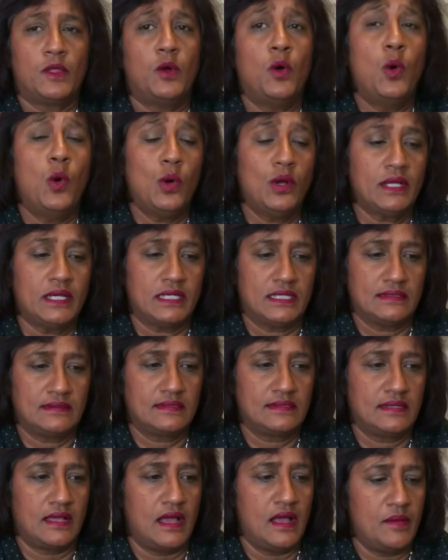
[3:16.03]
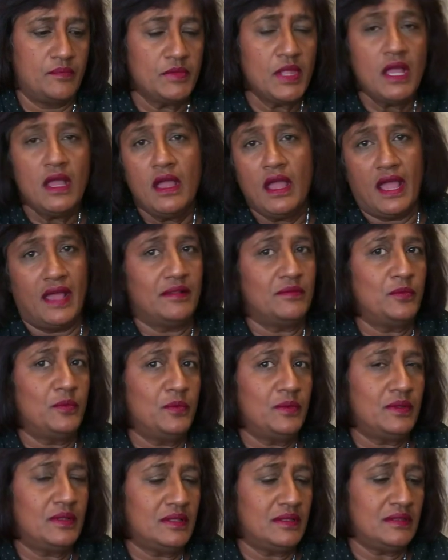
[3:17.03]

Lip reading: orchids. And